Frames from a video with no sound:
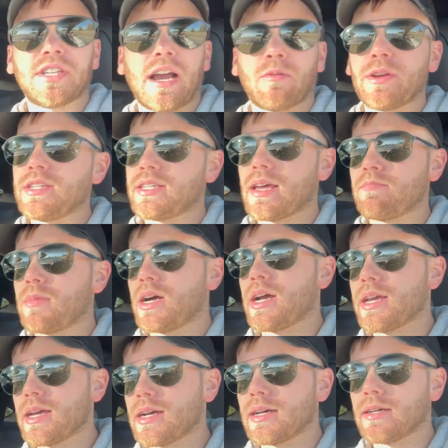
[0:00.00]
I'll reset
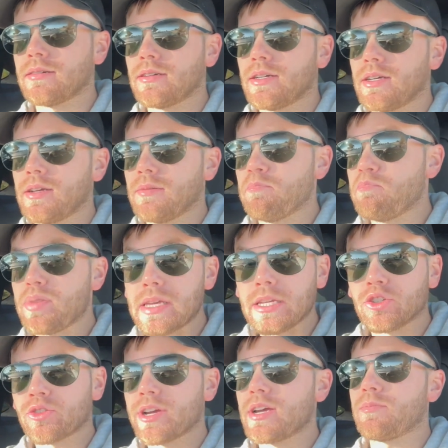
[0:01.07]
my B
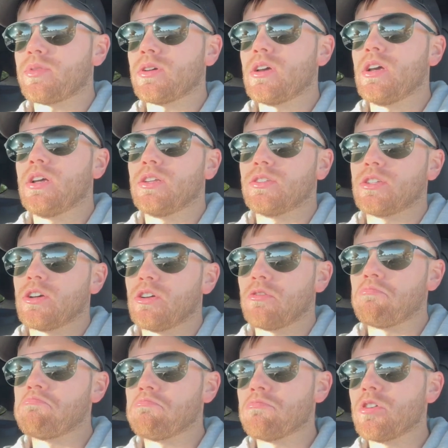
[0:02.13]
trip, so
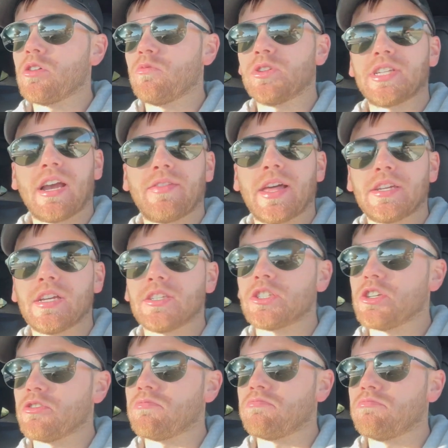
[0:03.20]
we'll see how that does
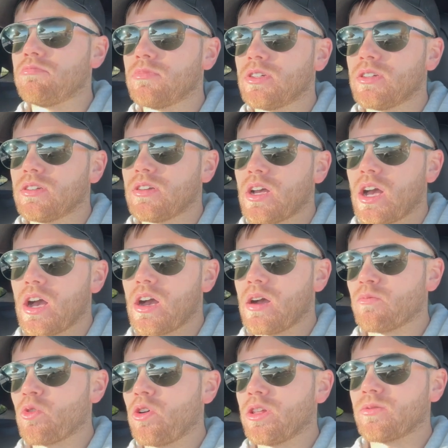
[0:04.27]
too. I'm
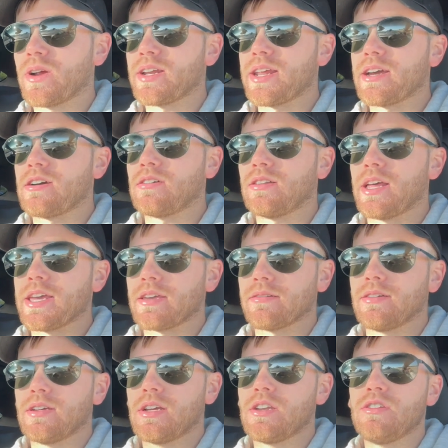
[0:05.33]
rolling right now, like
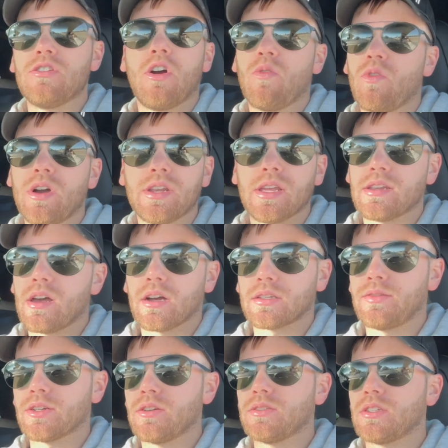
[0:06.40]
no one in
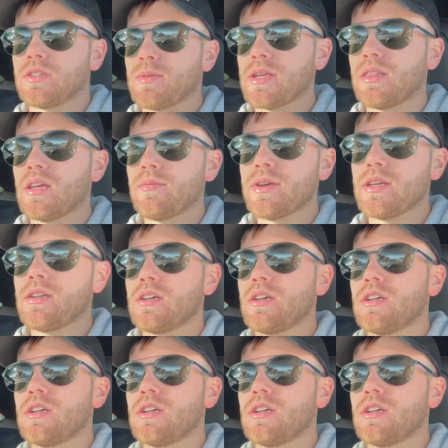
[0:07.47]
Knoxville goes the speed limit.